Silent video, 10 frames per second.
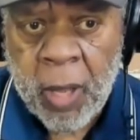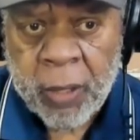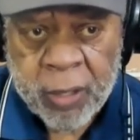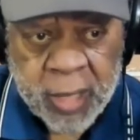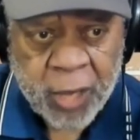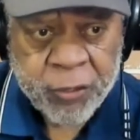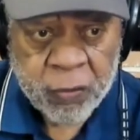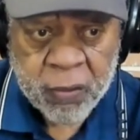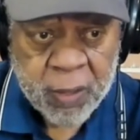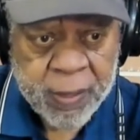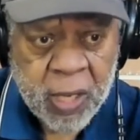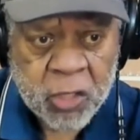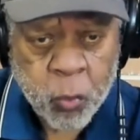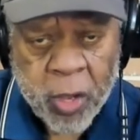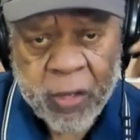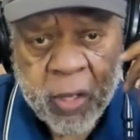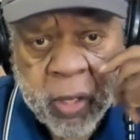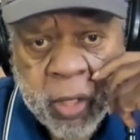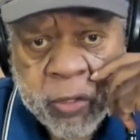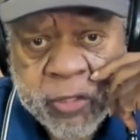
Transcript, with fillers: And they're not doing that because where are they going to get a